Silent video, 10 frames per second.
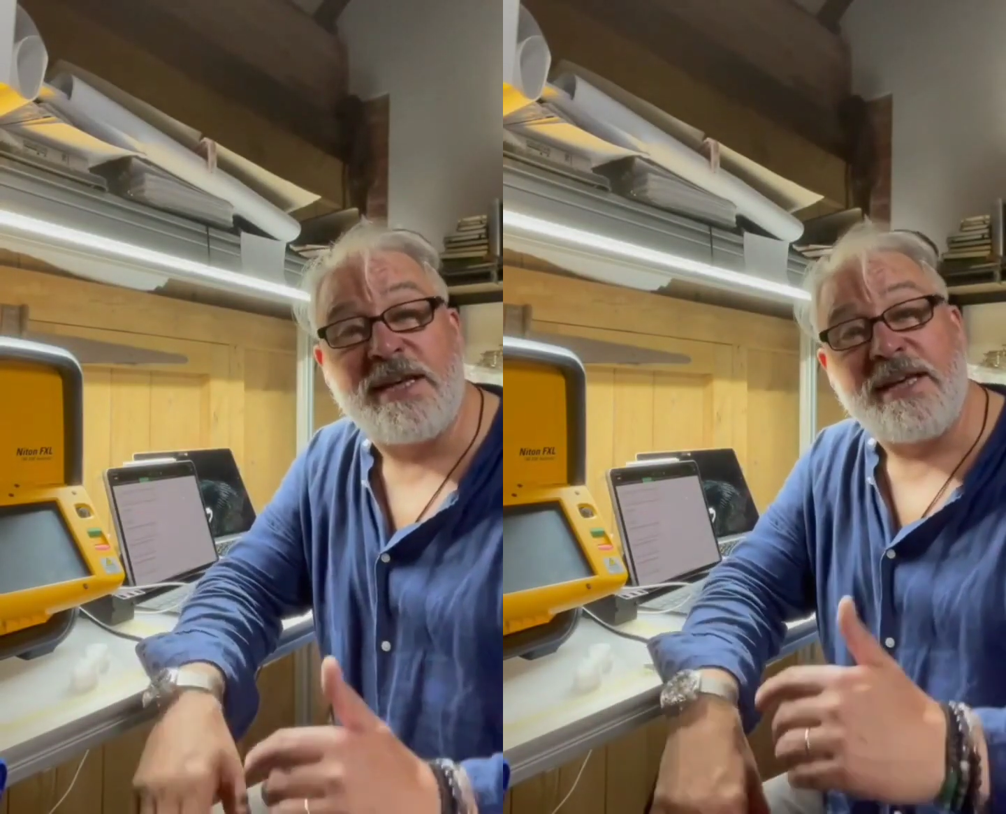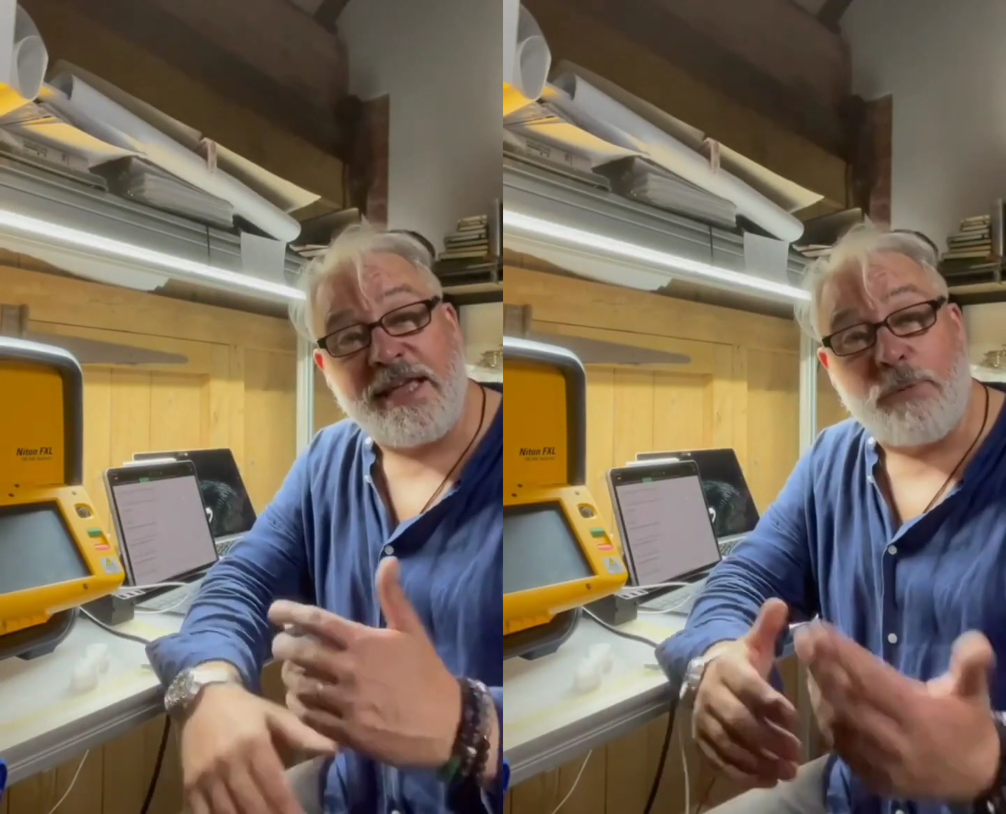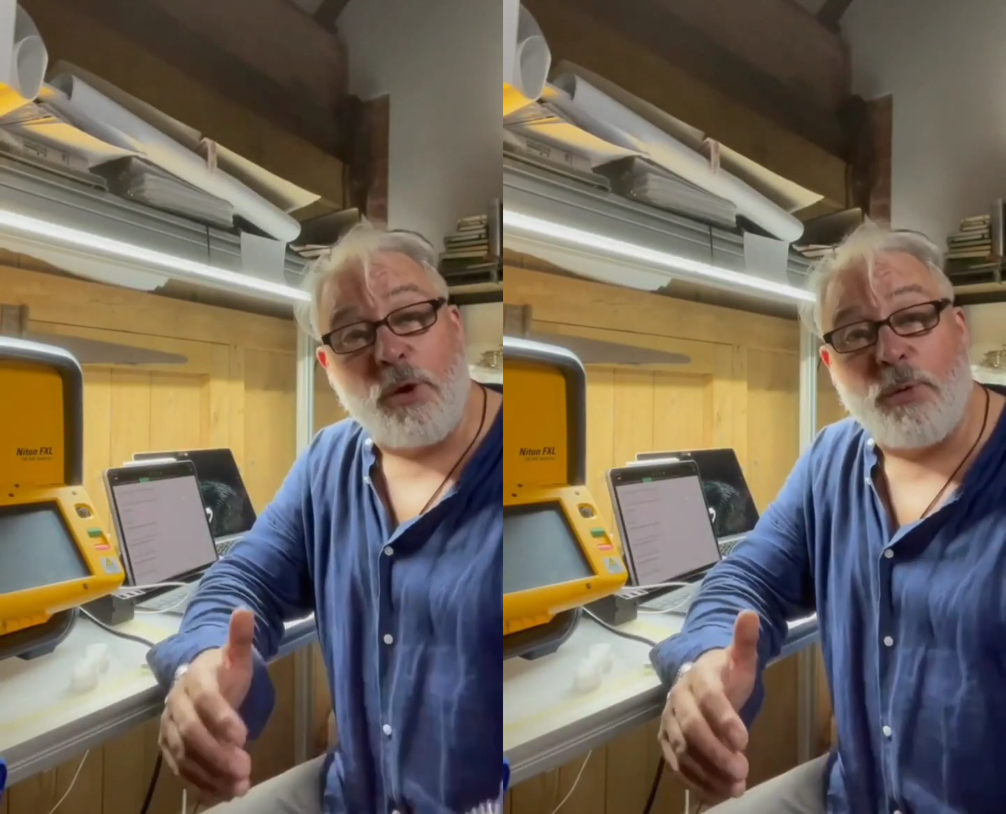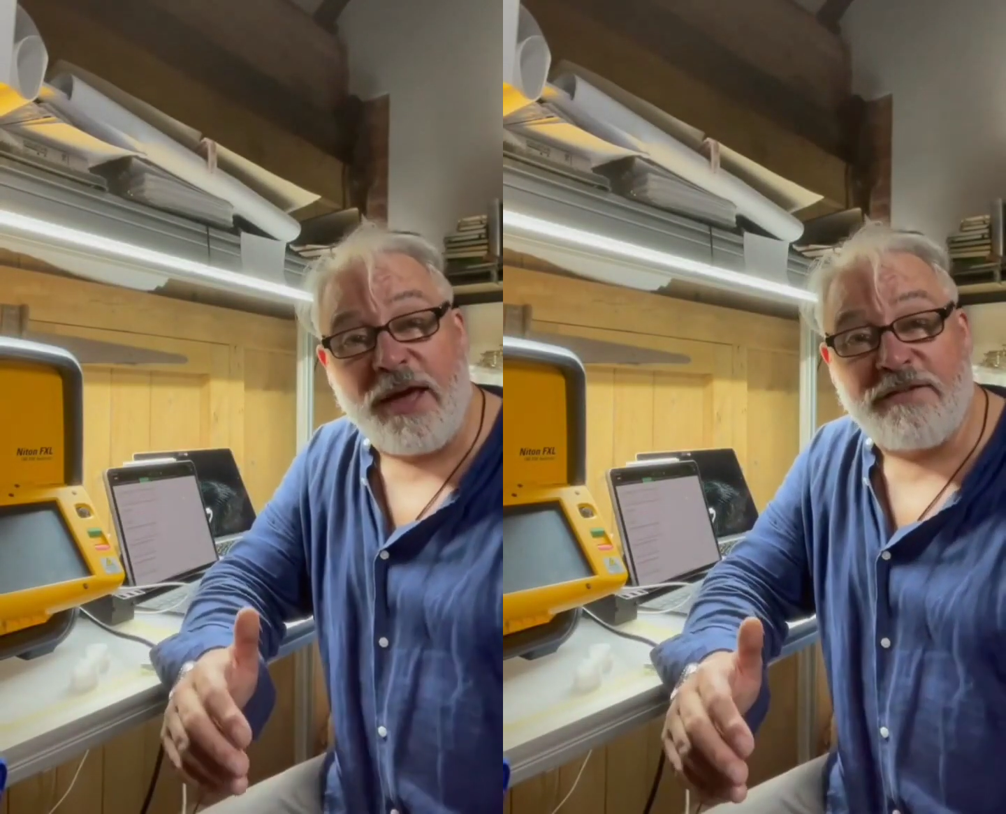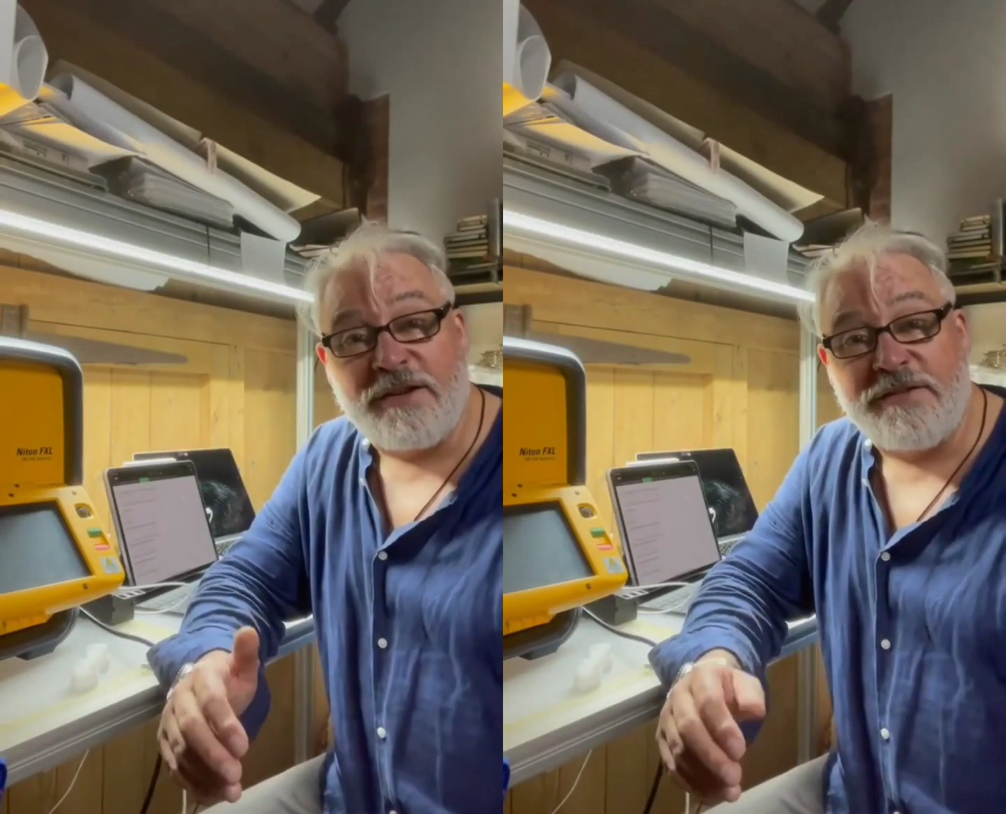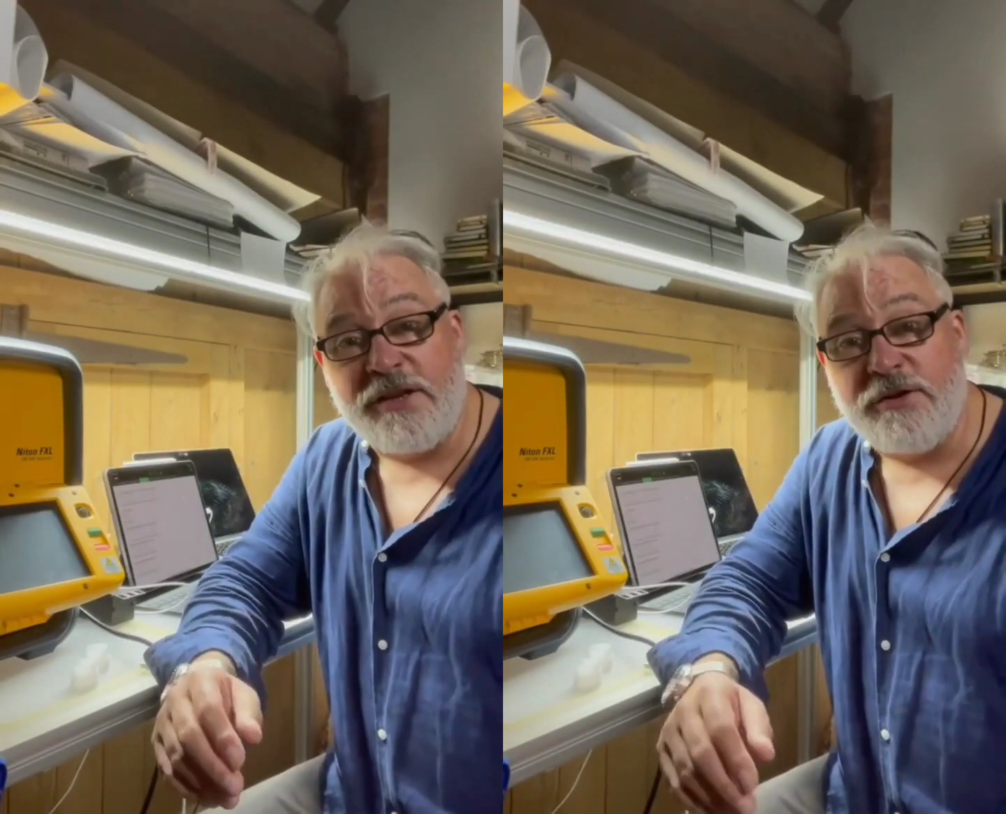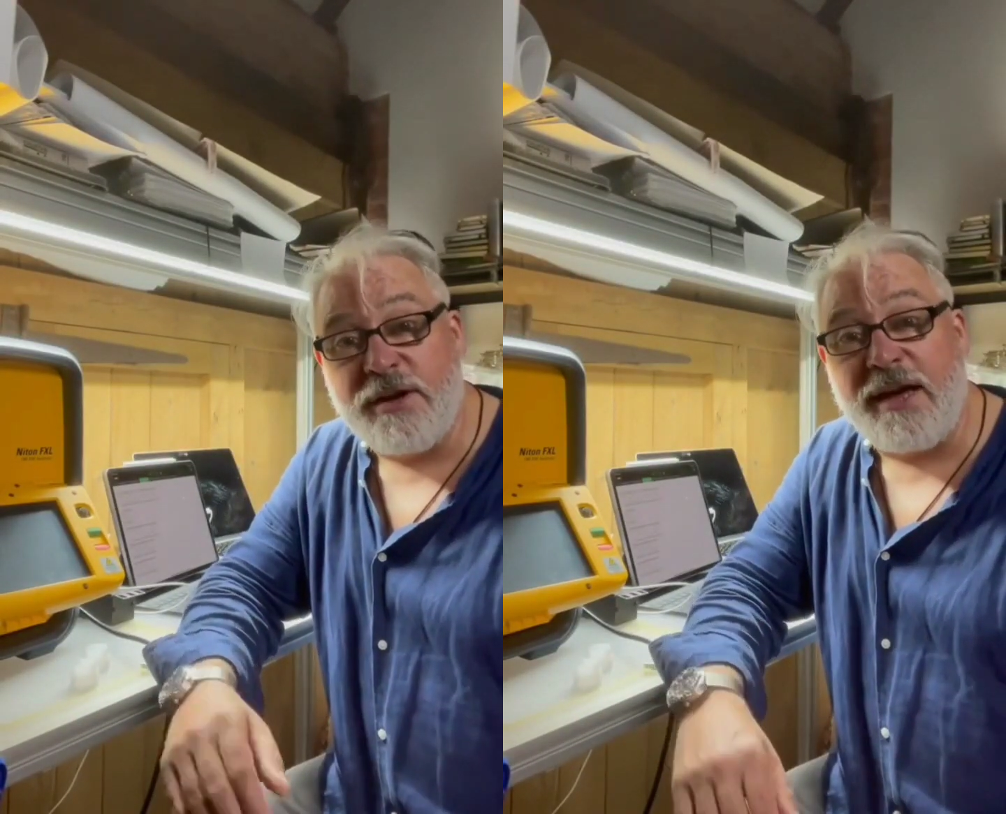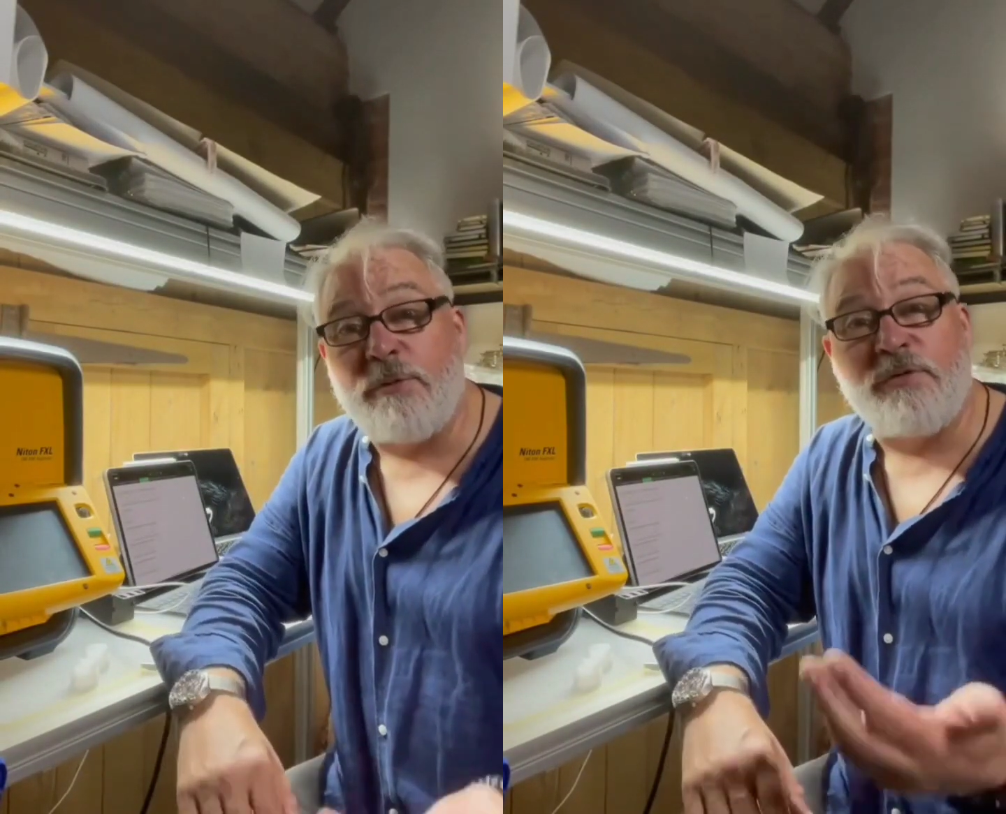yet what we have here in the UK,